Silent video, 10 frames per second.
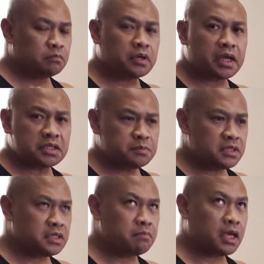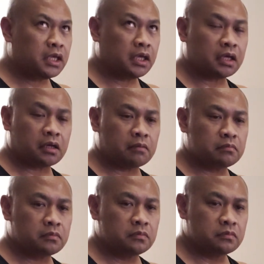Brian's busy making
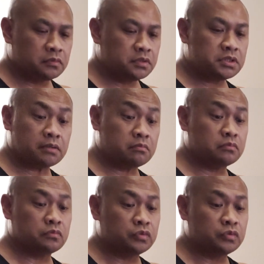some